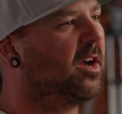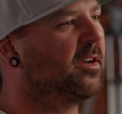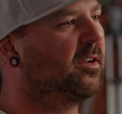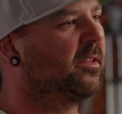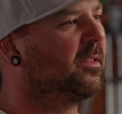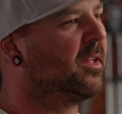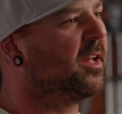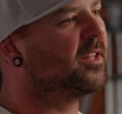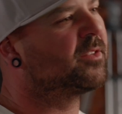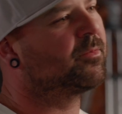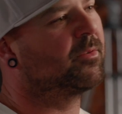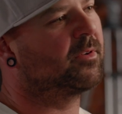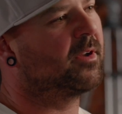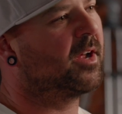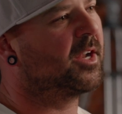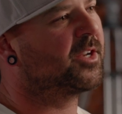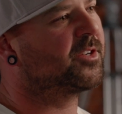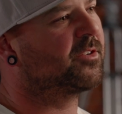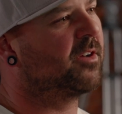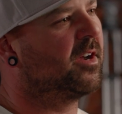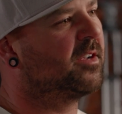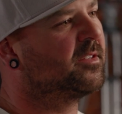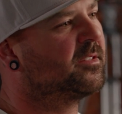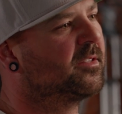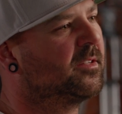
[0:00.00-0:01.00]
on, and that's what I
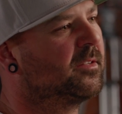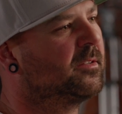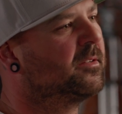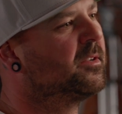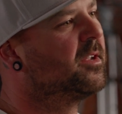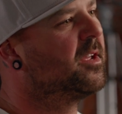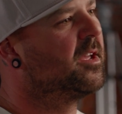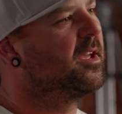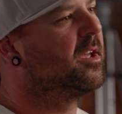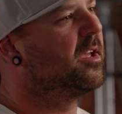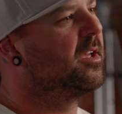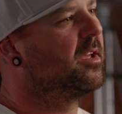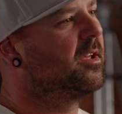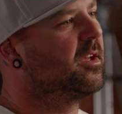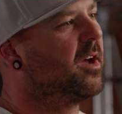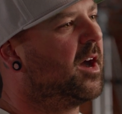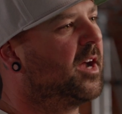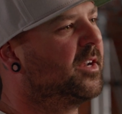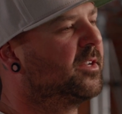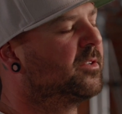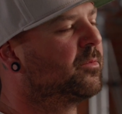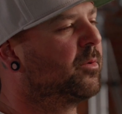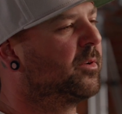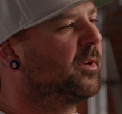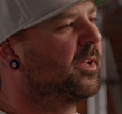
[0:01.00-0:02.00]
trust, and
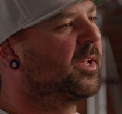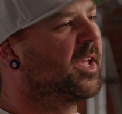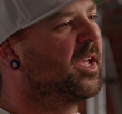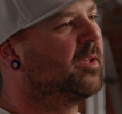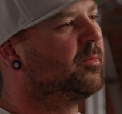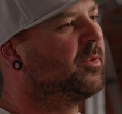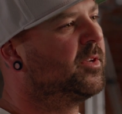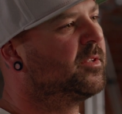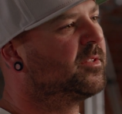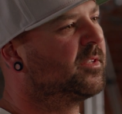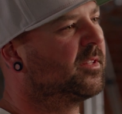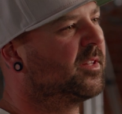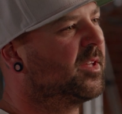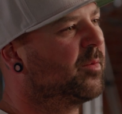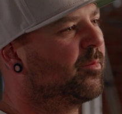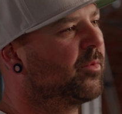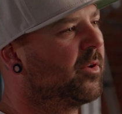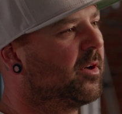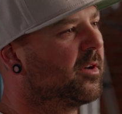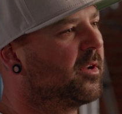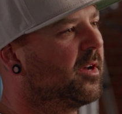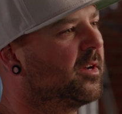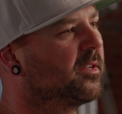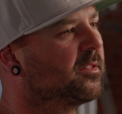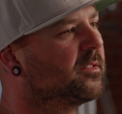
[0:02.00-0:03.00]
I just want to keep using their
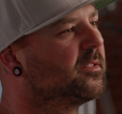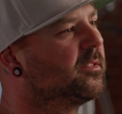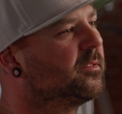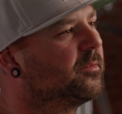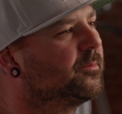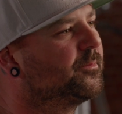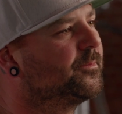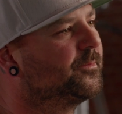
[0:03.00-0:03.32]
products.